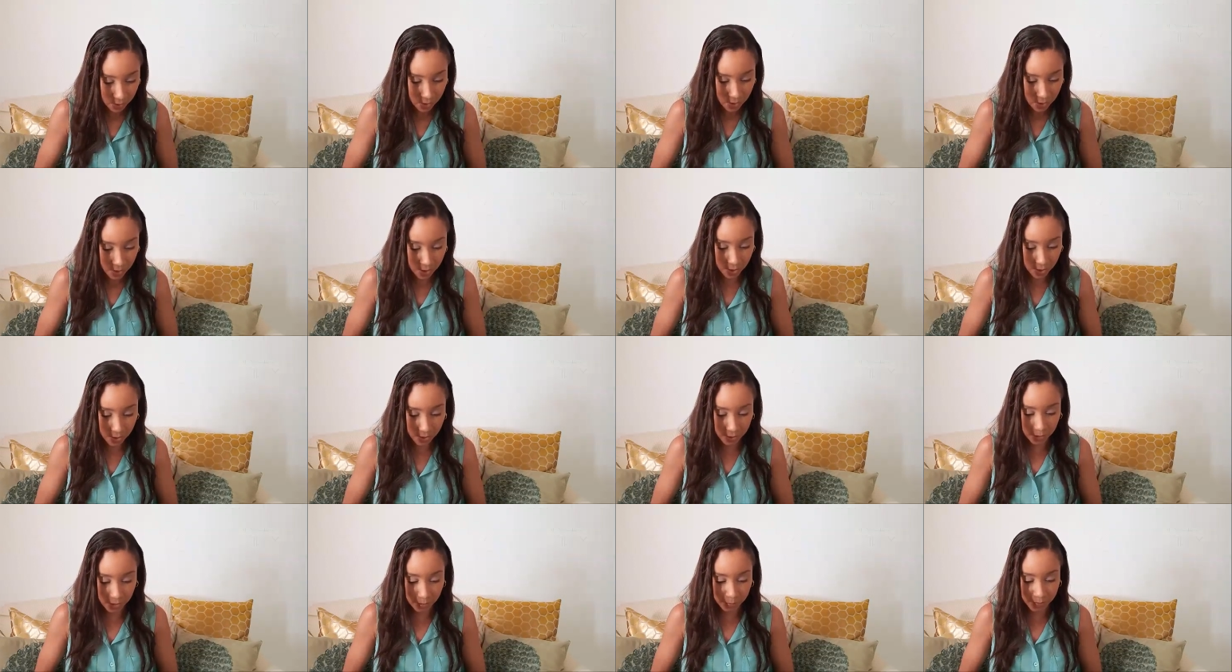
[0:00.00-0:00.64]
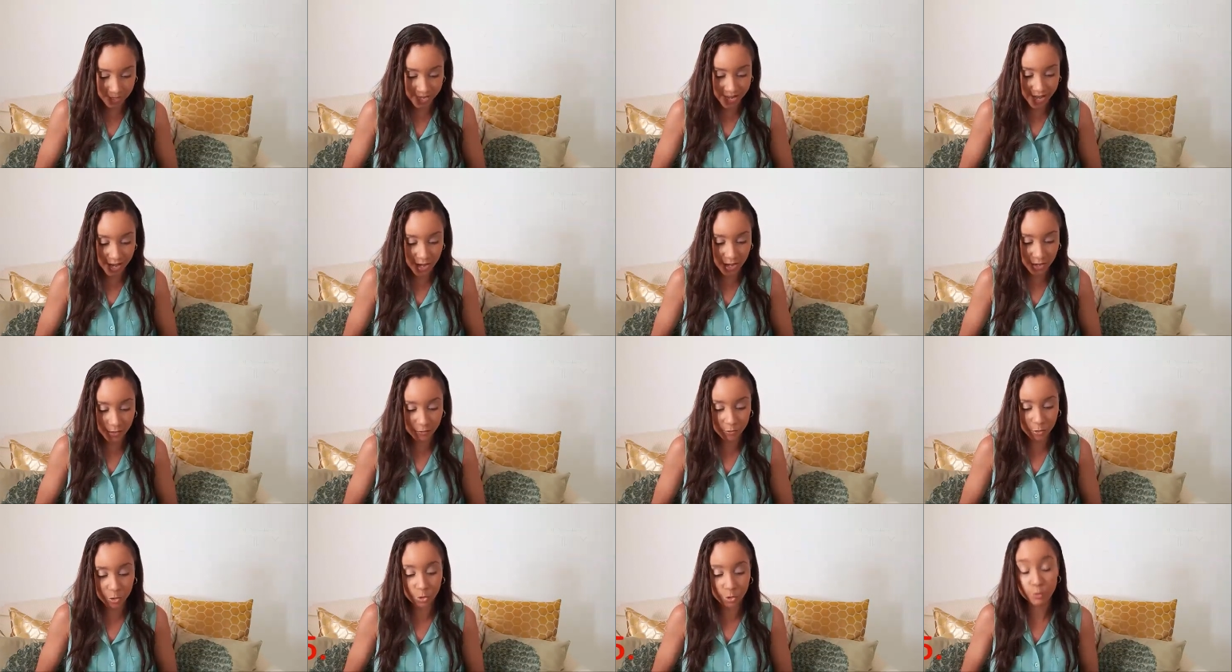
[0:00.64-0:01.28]
Um, I
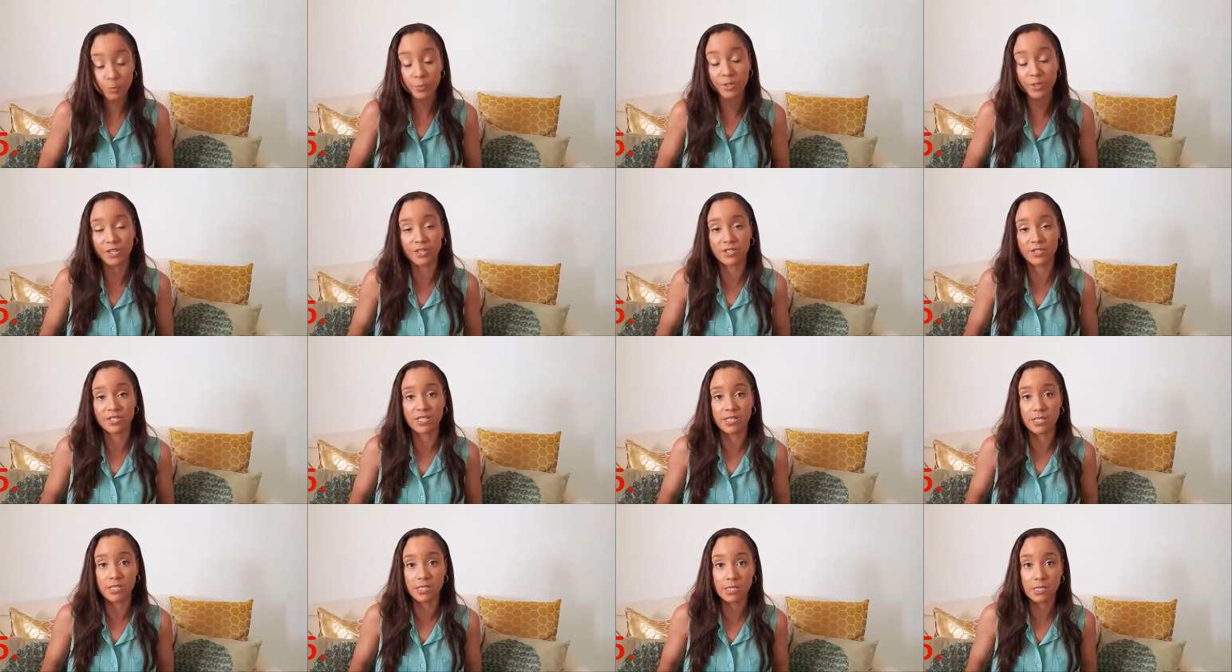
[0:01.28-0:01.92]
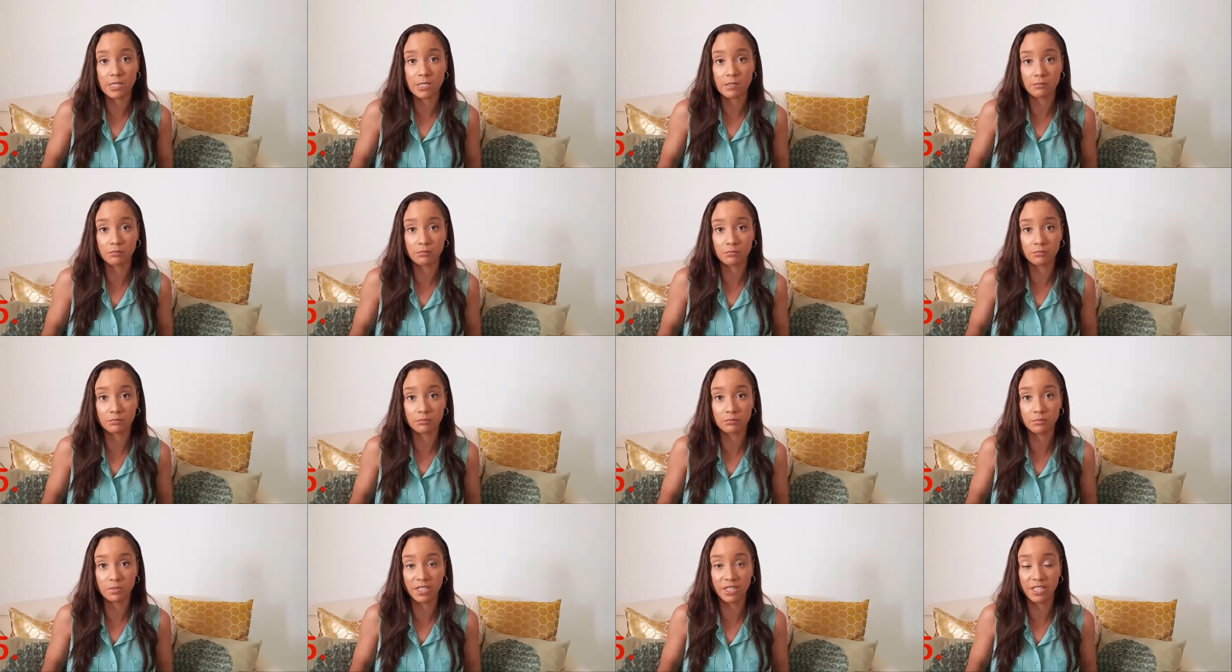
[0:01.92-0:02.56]
have two piercings
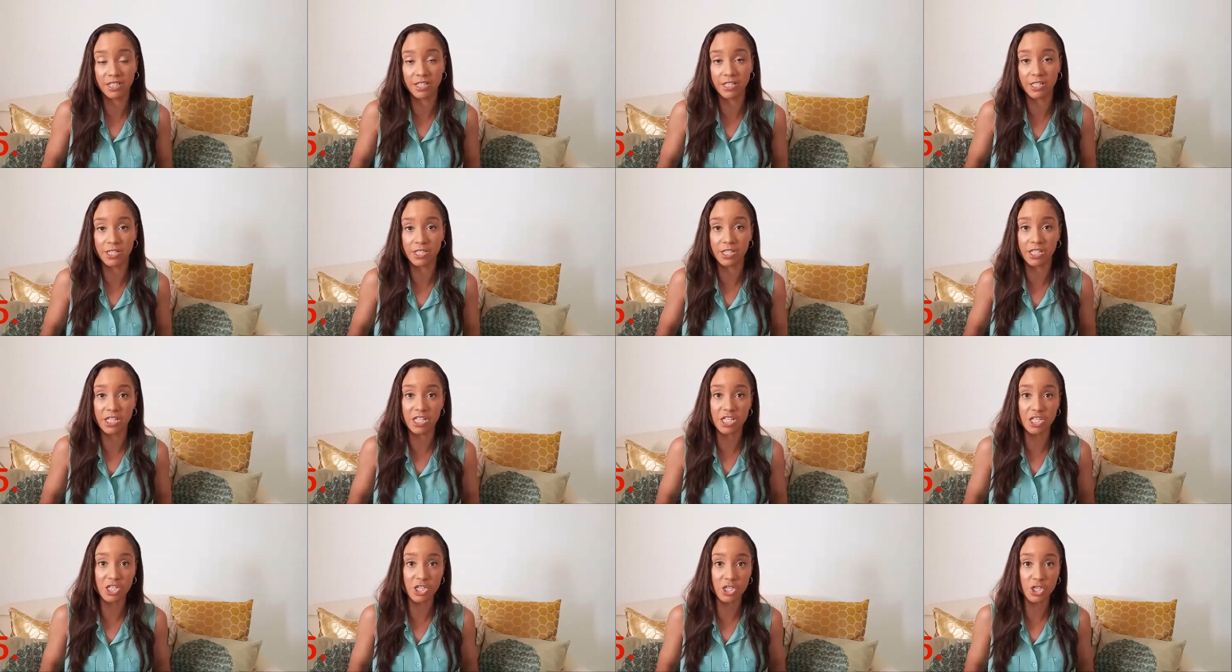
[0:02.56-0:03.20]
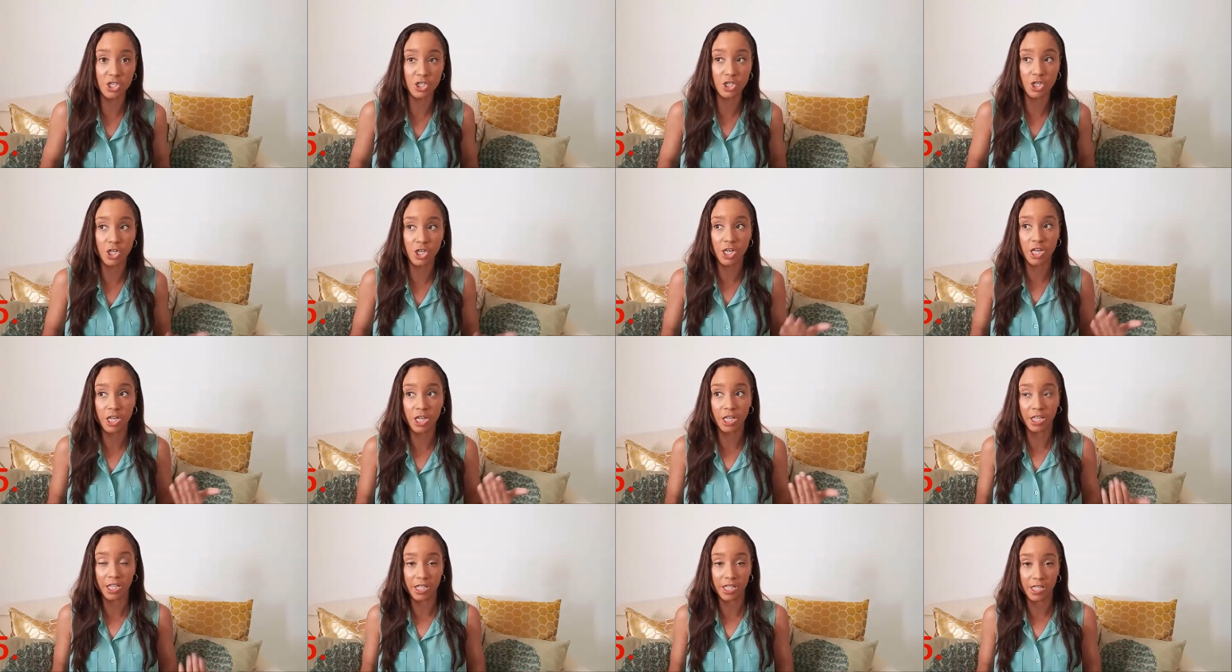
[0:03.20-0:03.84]
in each
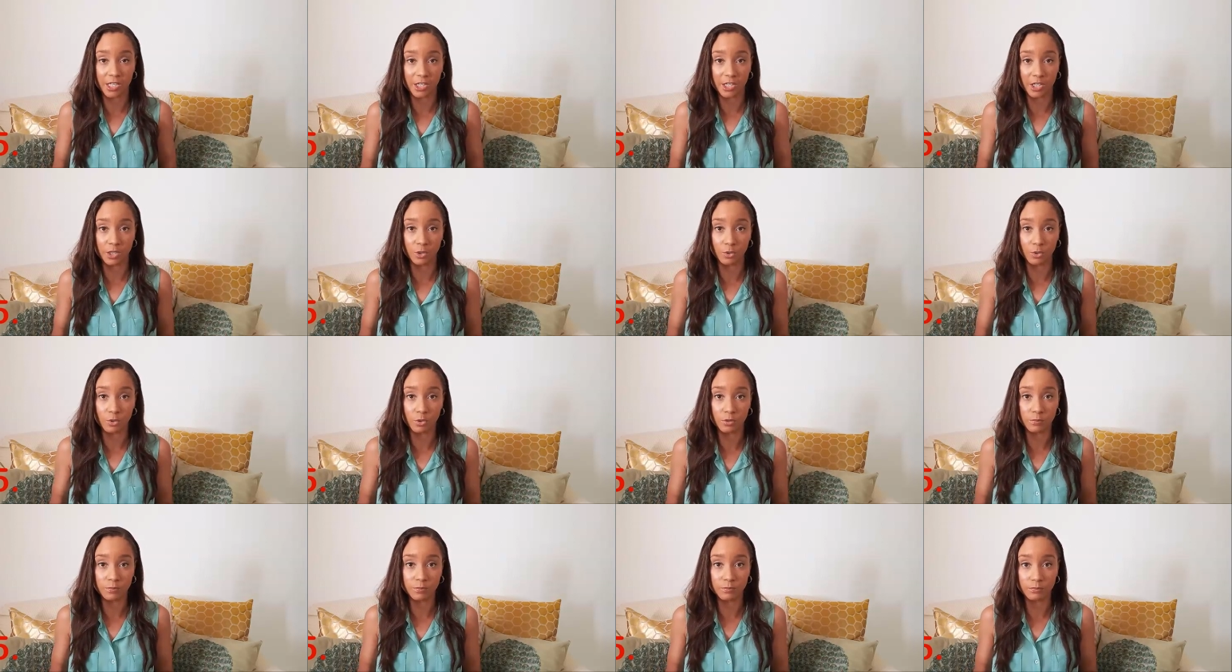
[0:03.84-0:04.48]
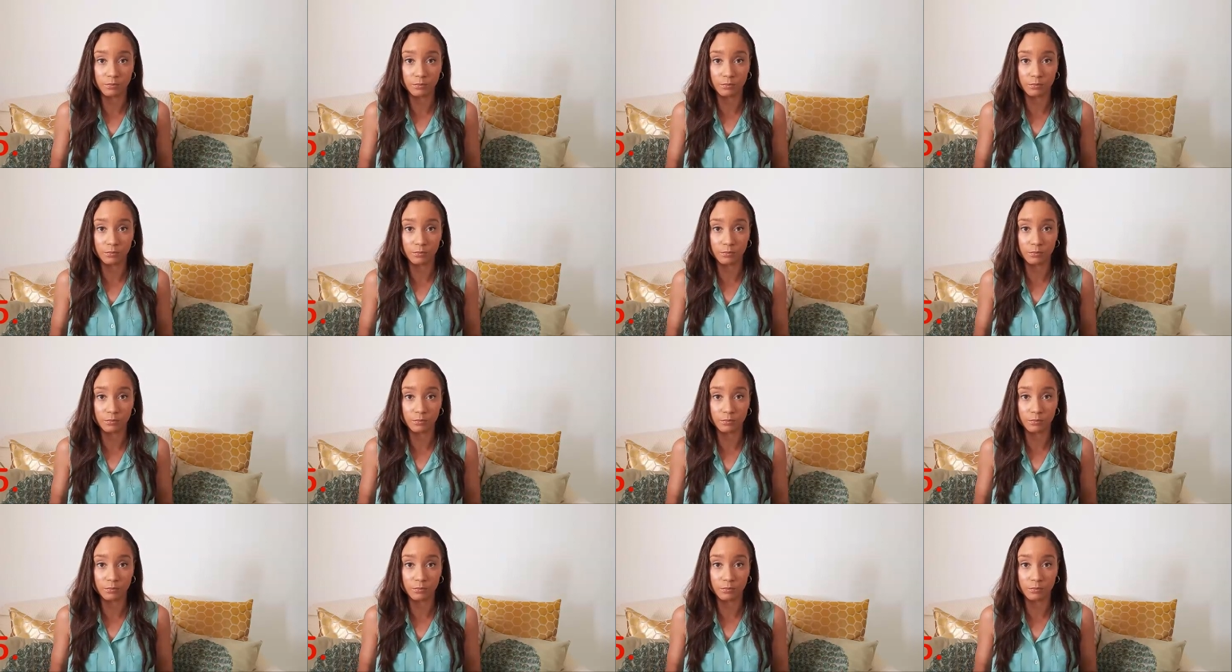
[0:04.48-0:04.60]
earlobe.